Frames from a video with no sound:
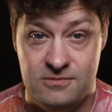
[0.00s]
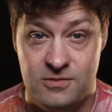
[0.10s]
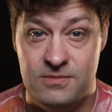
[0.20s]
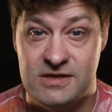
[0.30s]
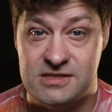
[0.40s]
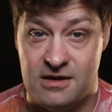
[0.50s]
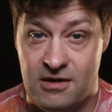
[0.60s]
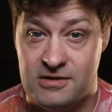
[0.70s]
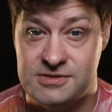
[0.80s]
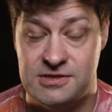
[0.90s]
we must
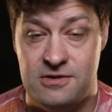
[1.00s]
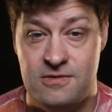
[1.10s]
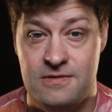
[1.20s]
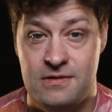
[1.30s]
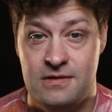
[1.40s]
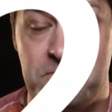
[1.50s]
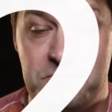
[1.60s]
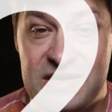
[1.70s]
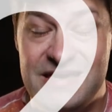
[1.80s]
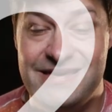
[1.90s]
also
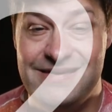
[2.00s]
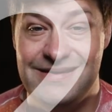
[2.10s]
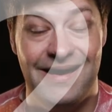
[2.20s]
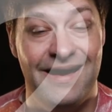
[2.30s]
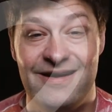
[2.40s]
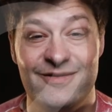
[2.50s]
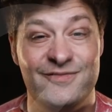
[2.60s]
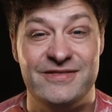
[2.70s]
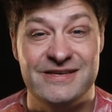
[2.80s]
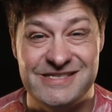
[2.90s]
be
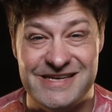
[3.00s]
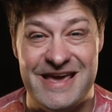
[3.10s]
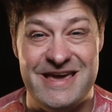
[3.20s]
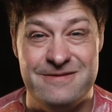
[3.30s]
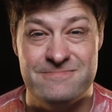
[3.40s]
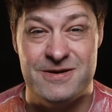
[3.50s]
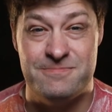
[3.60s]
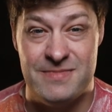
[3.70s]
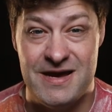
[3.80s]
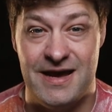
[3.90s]
of the same
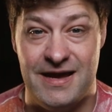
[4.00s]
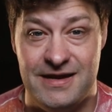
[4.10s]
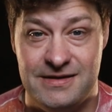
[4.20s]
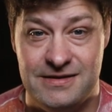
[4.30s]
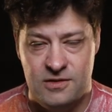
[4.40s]
mind.